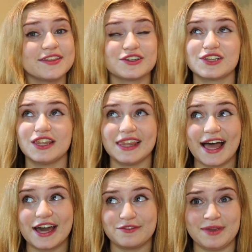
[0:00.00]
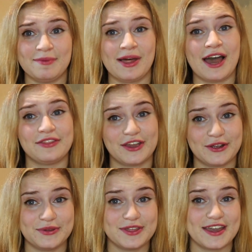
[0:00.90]
there's a lot of people out there
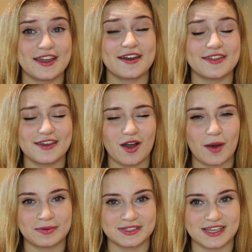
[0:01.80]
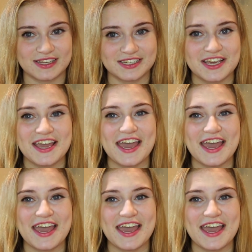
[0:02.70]
who think the opposite.